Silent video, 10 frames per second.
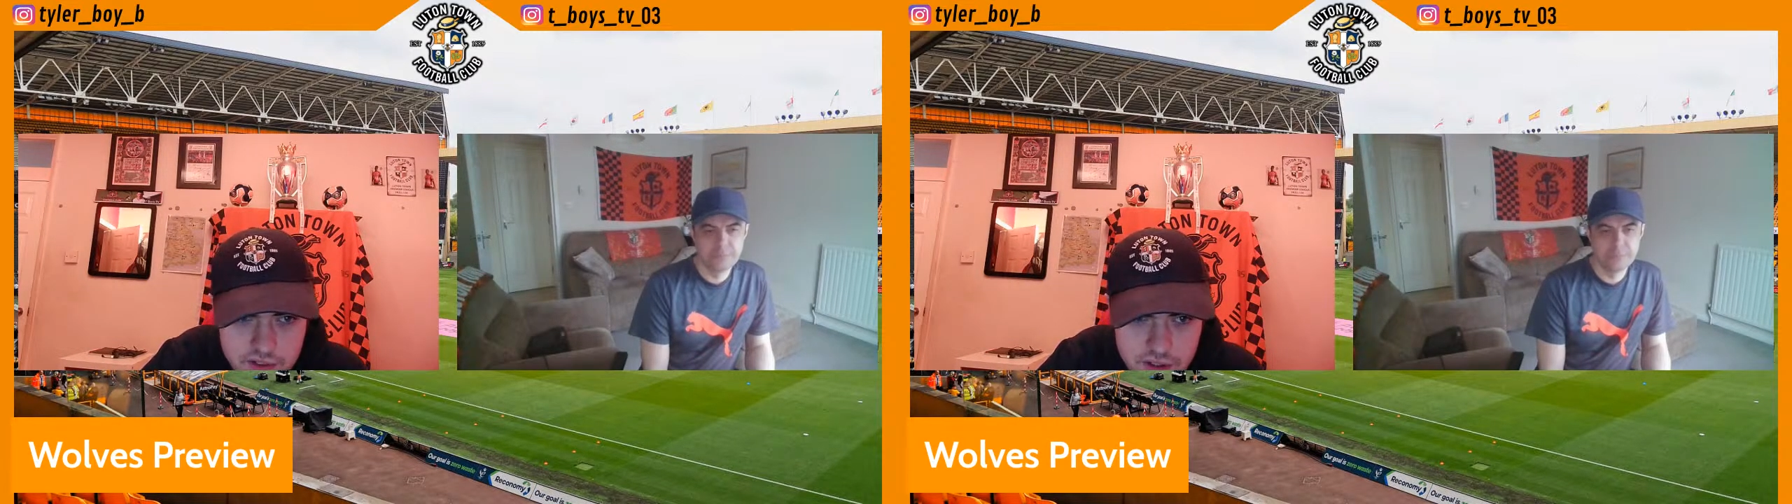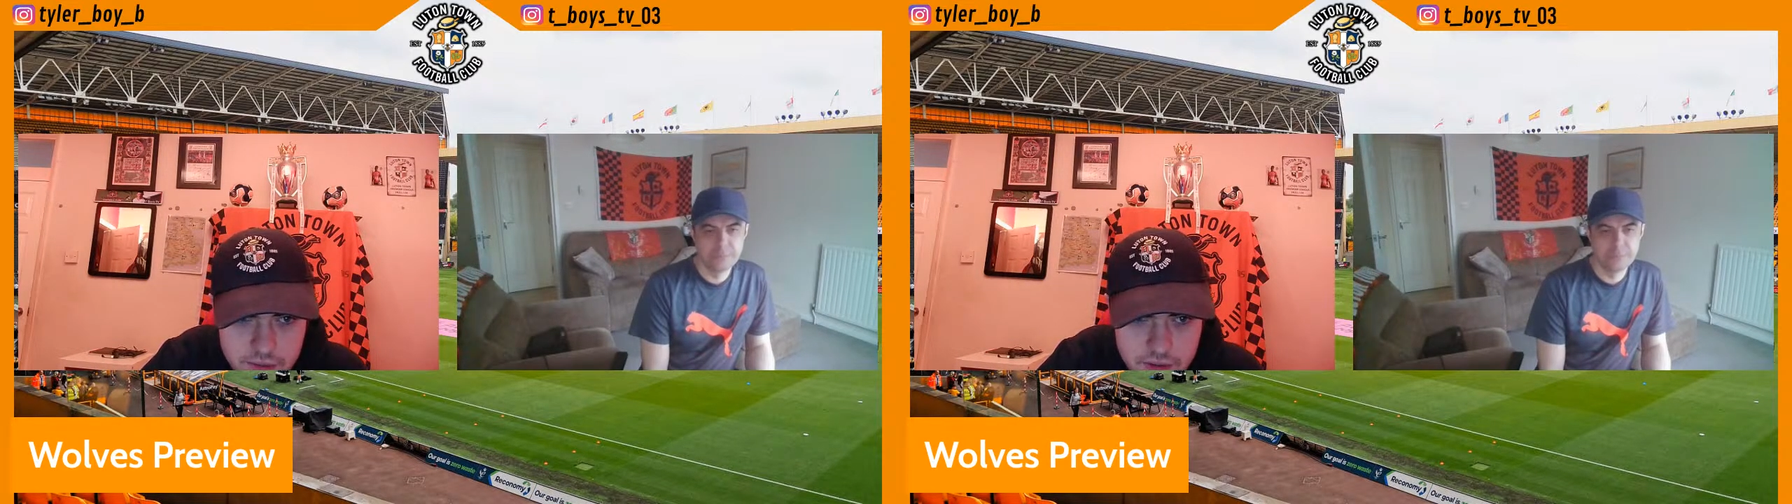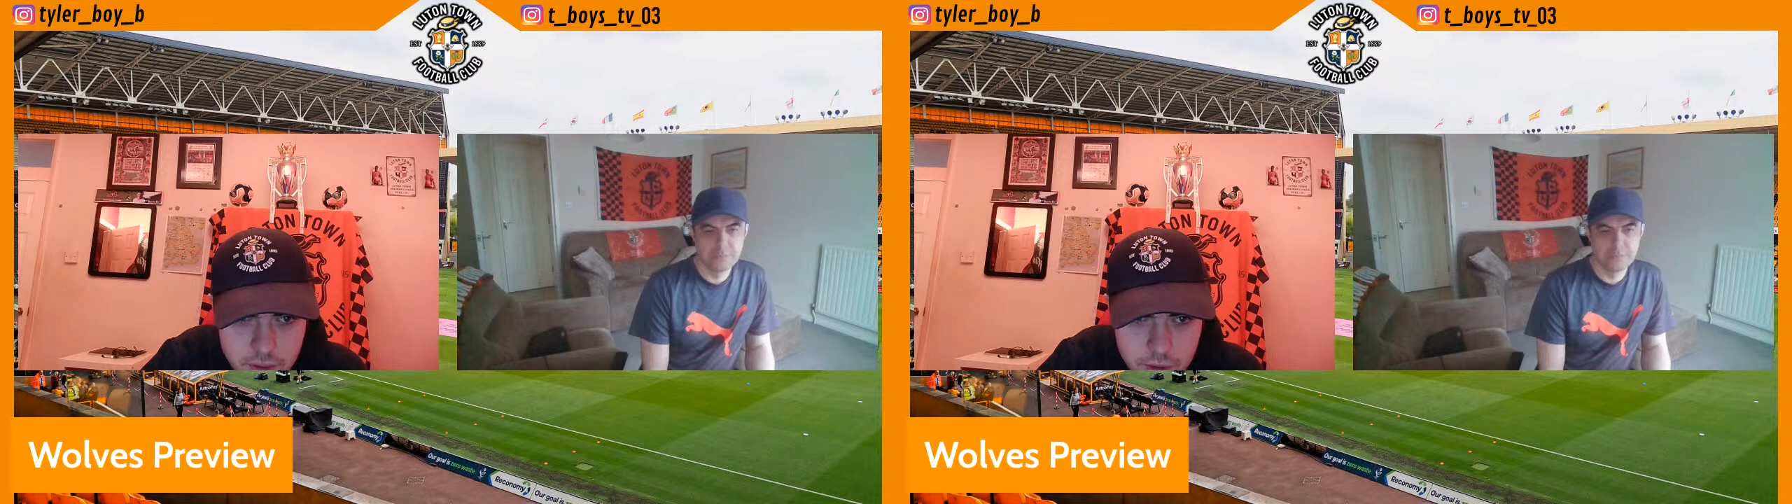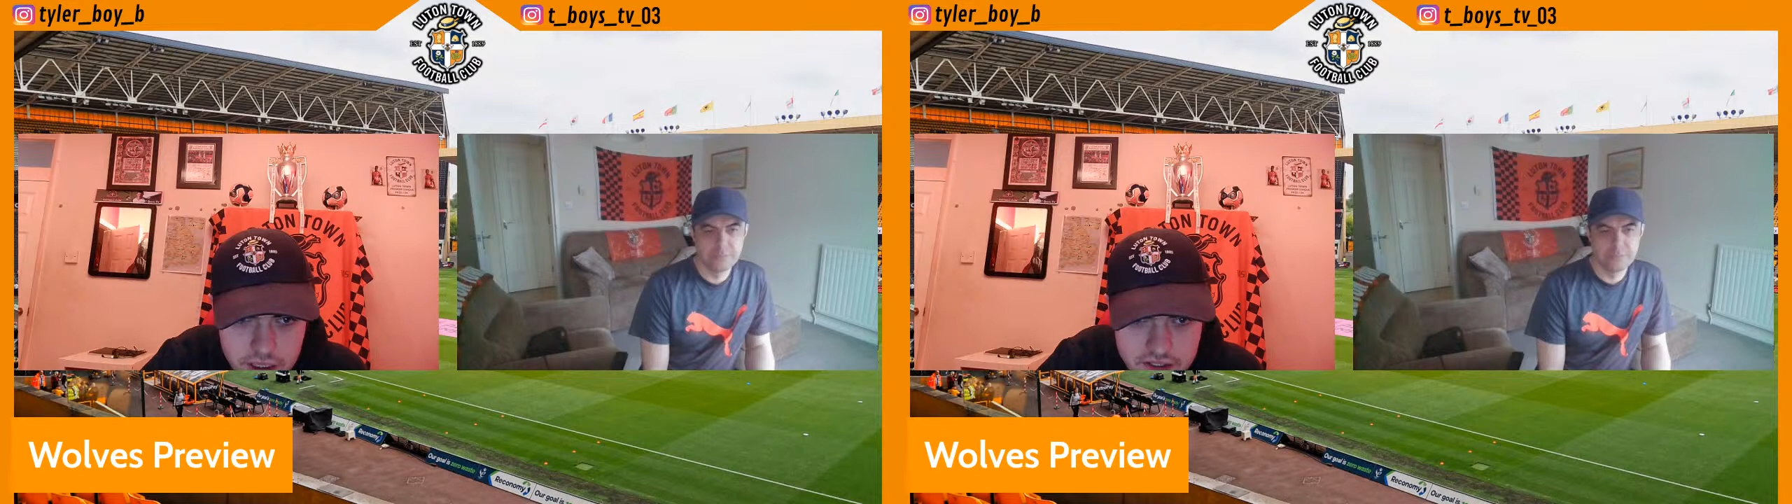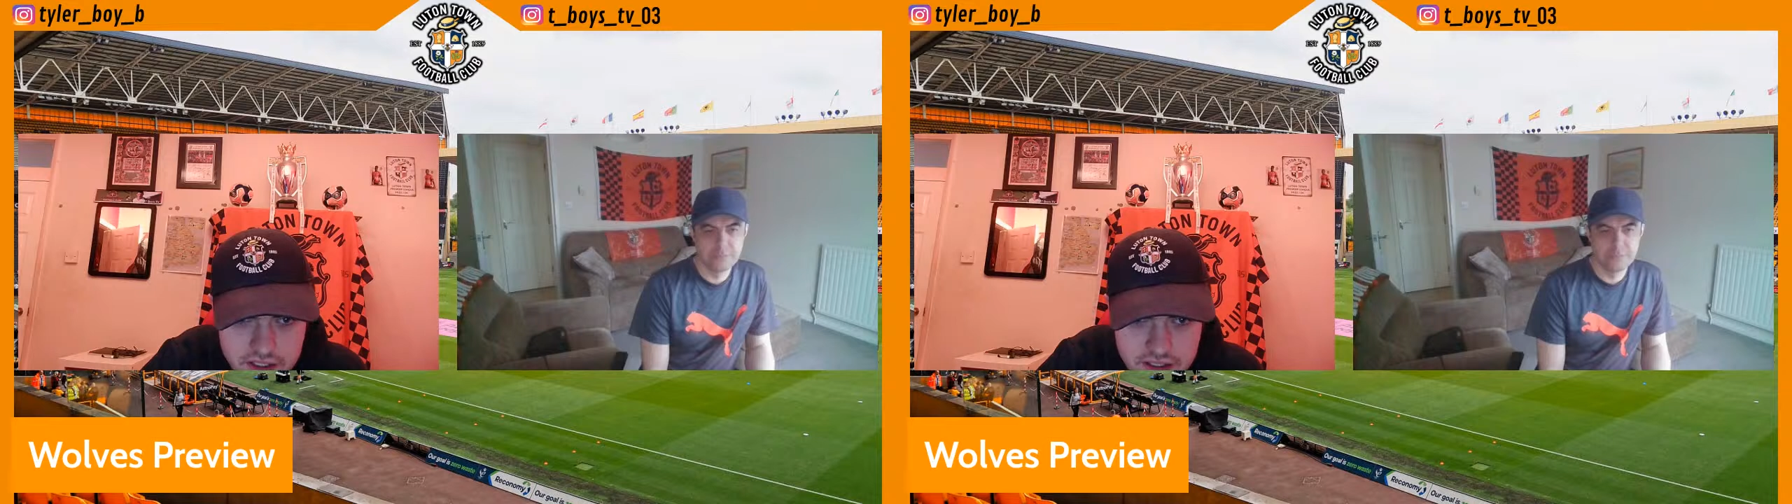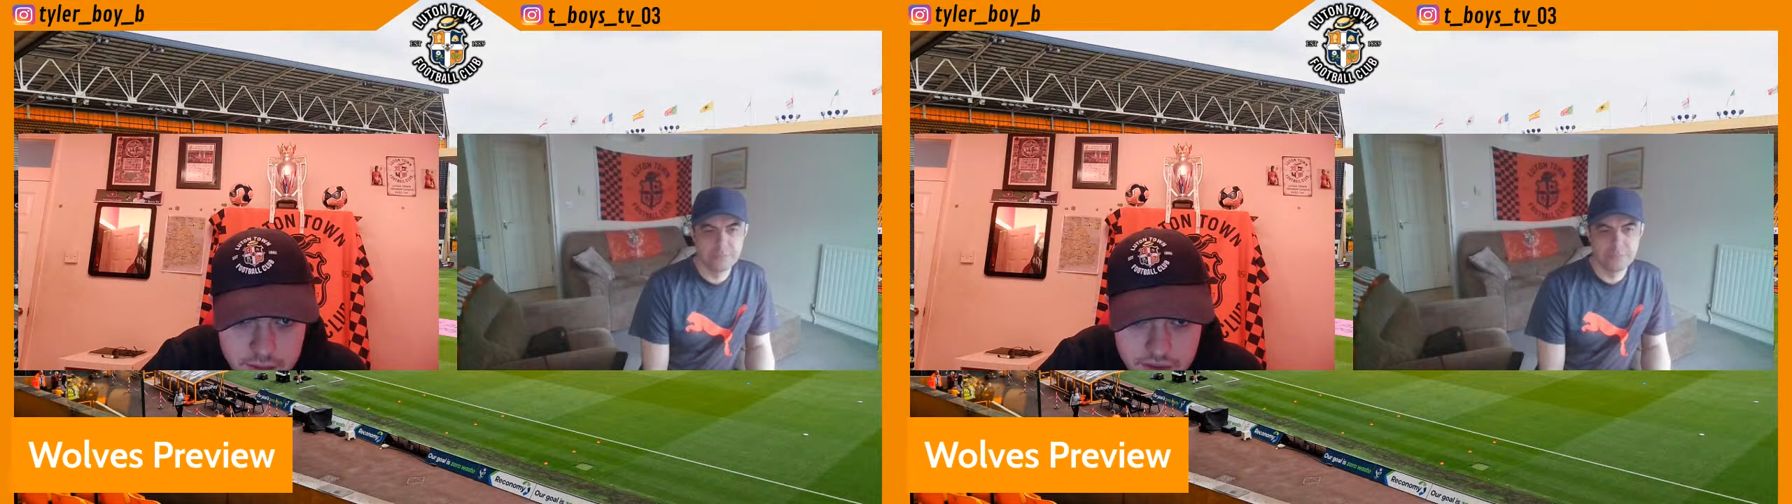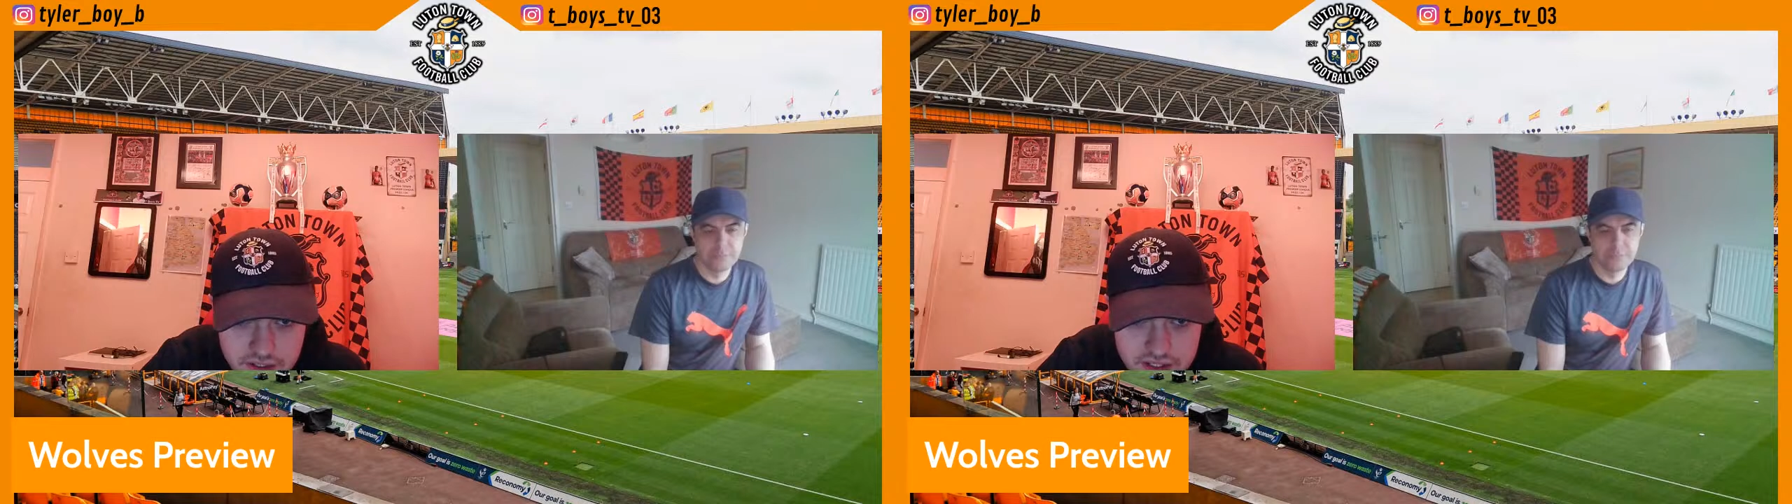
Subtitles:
top scorer this season with